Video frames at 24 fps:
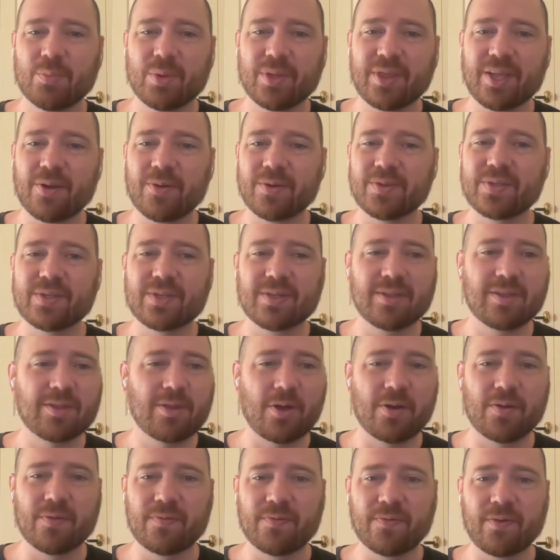there is still a
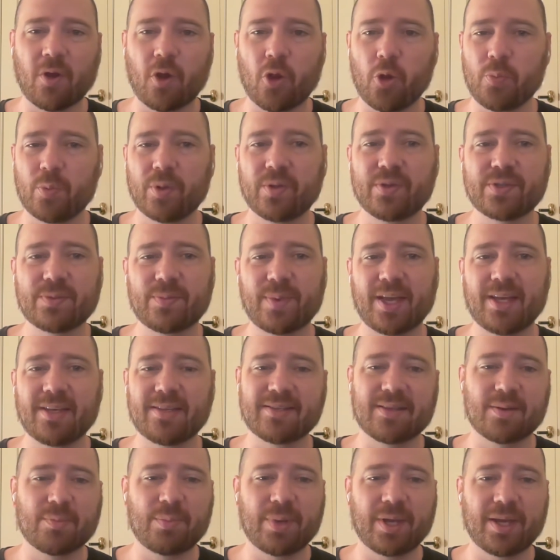lot of open space
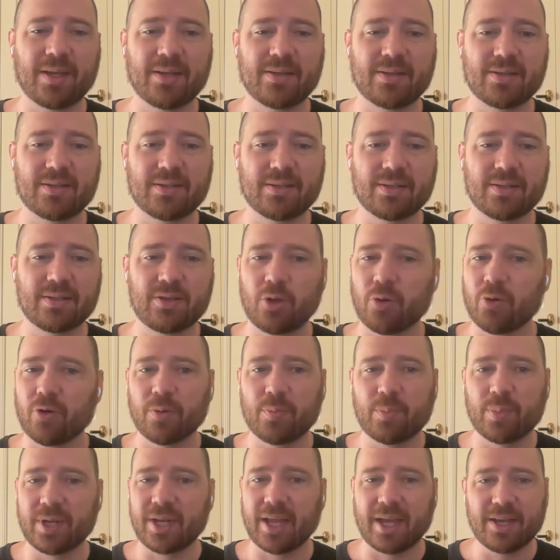compared to
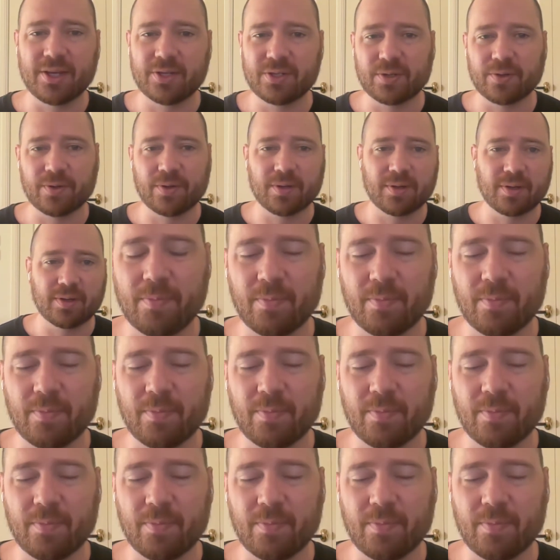Europe and Asia,